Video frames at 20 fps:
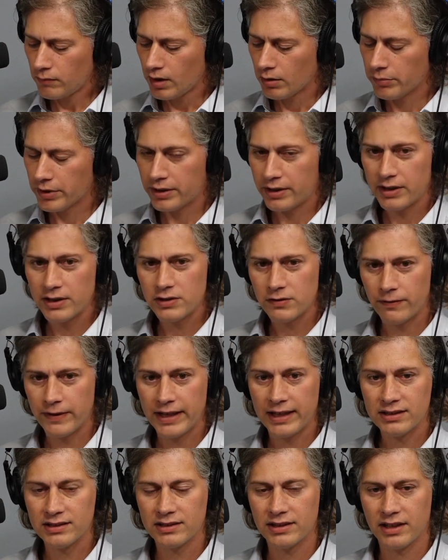But it is
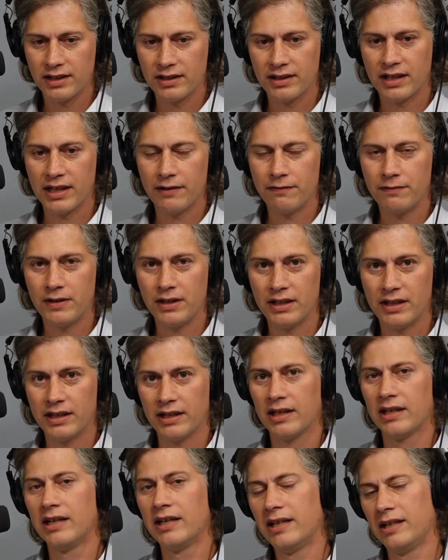fascinating that
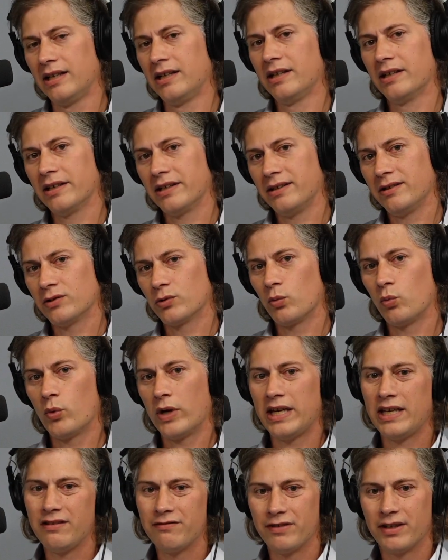FDA is
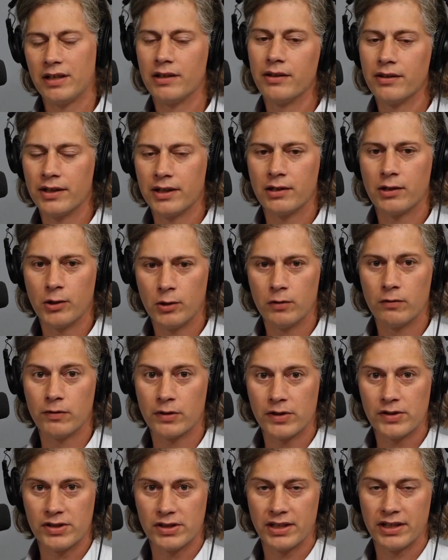waiving their
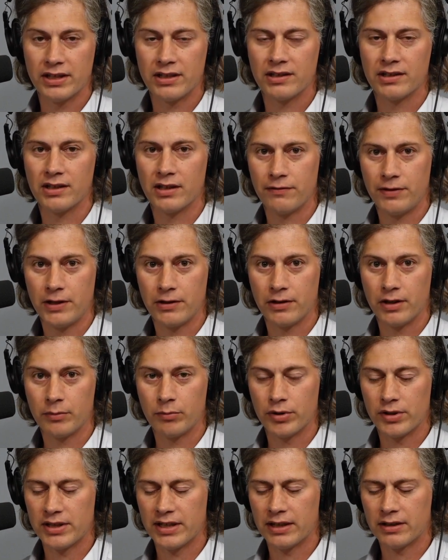oversight of hearing
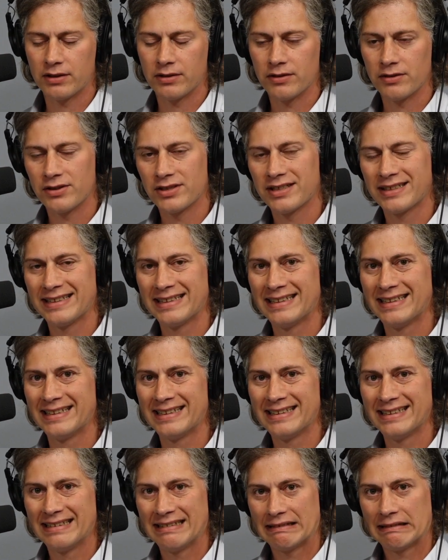protectors,
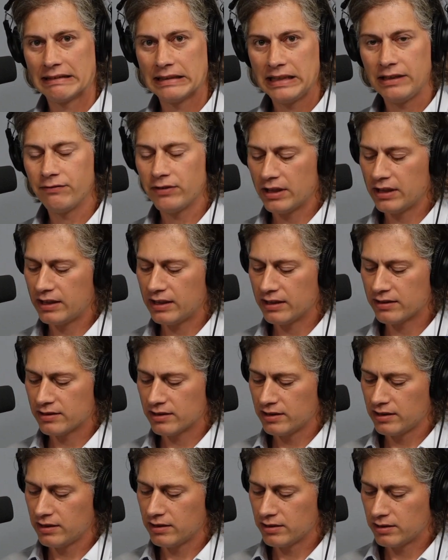leaving it
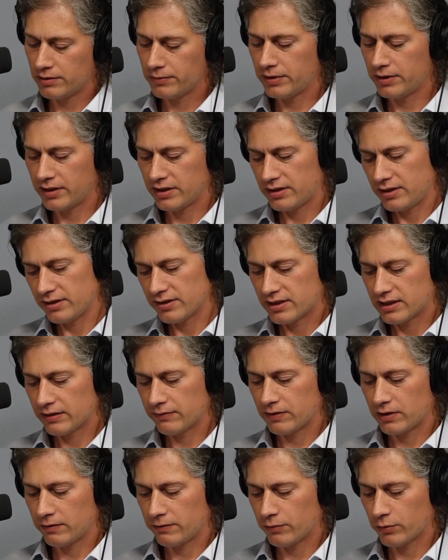to a
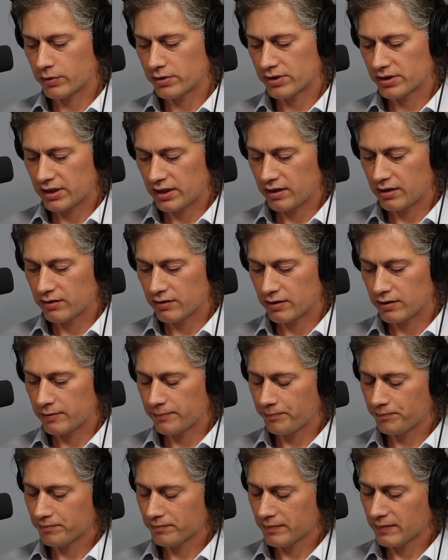1974 standard
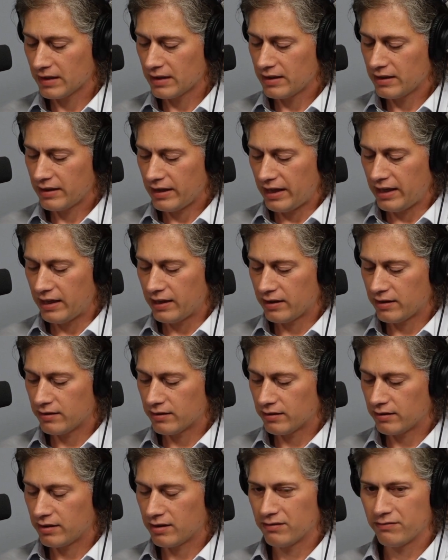and
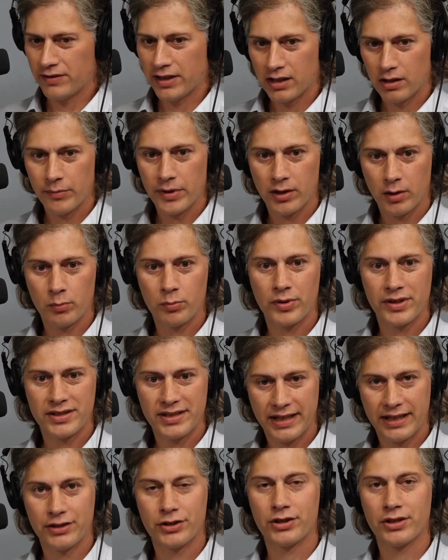the Environmental
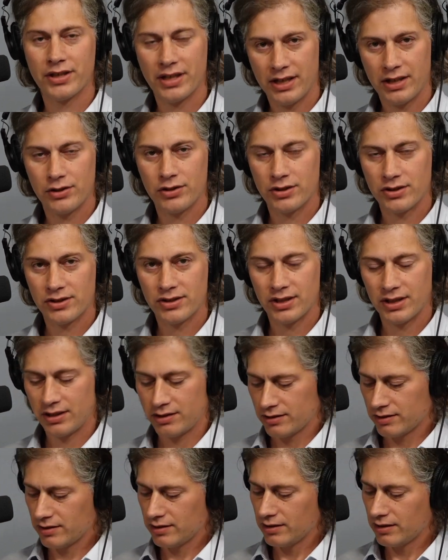Protection
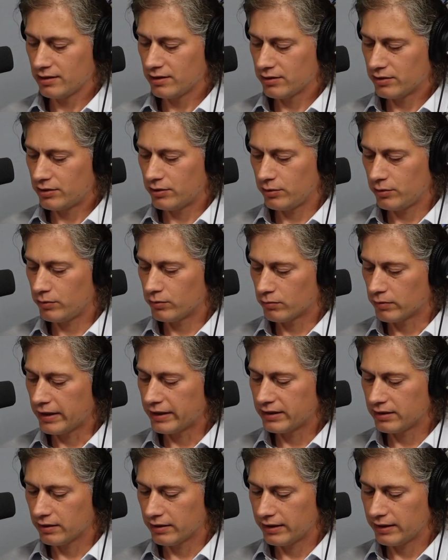Agency to
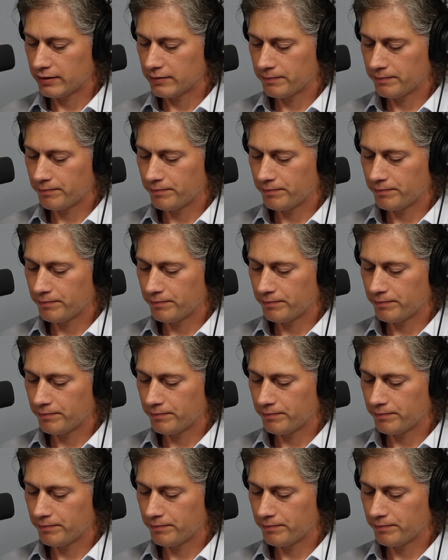regulate.